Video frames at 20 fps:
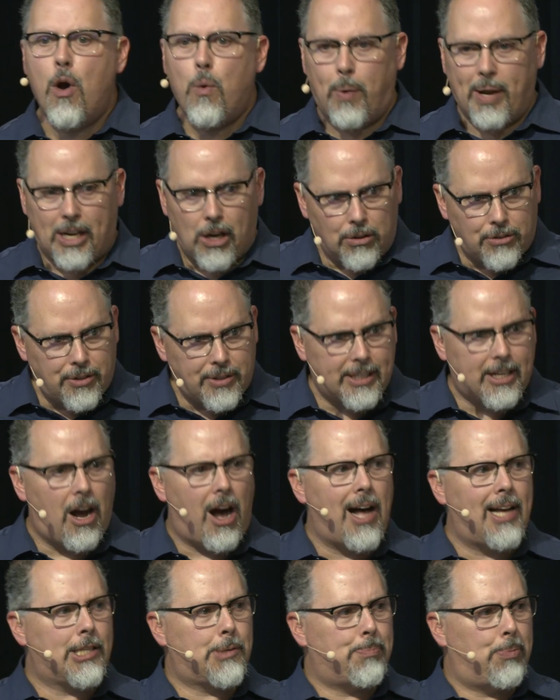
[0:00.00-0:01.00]
we go through the
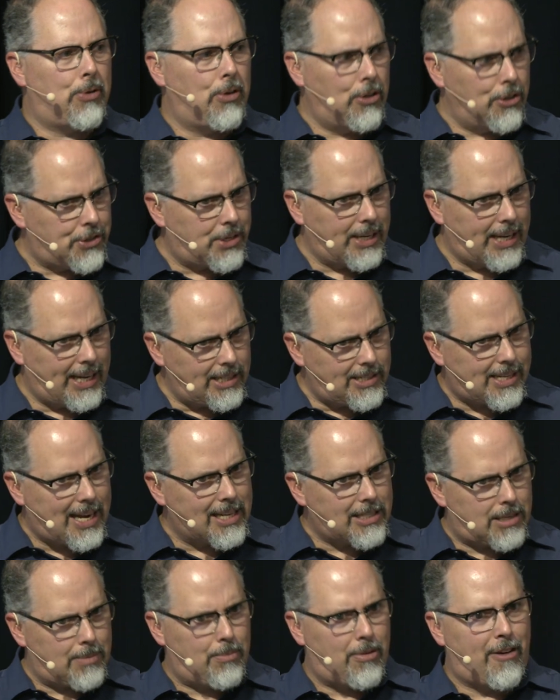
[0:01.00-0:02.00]
Gospels and he's
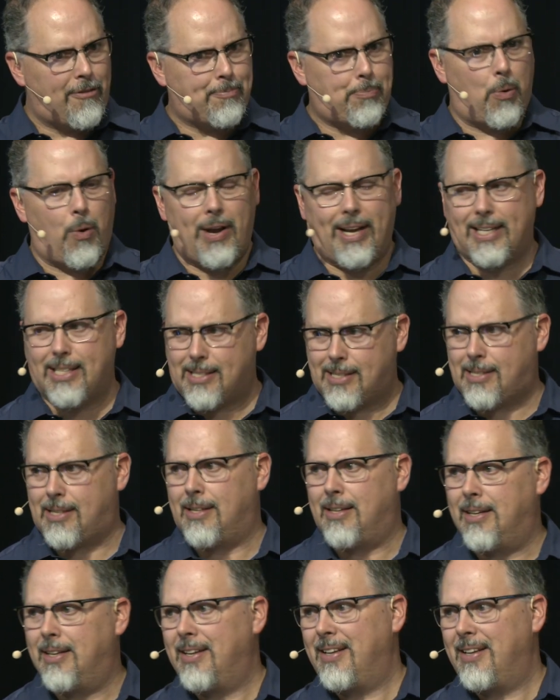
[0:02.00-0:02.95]
got some rough points.